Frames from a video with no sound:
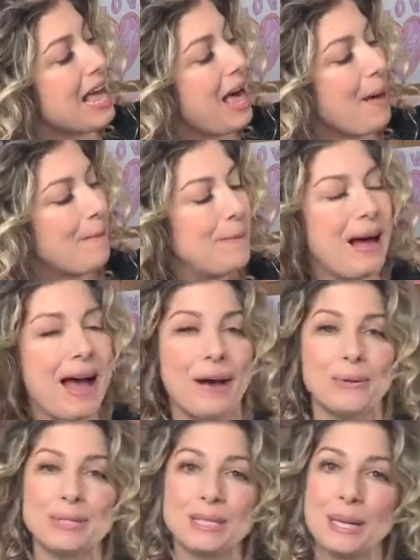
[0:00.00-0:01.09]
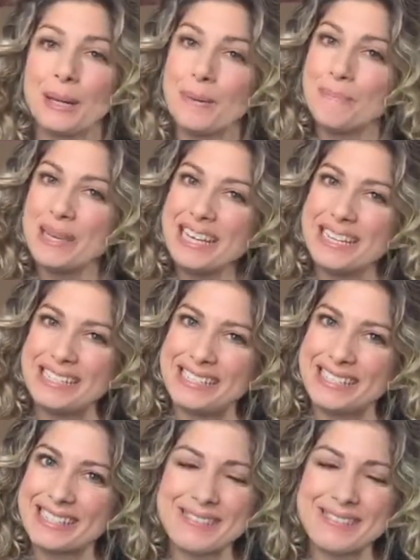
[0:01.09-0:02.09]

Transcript: About Bees.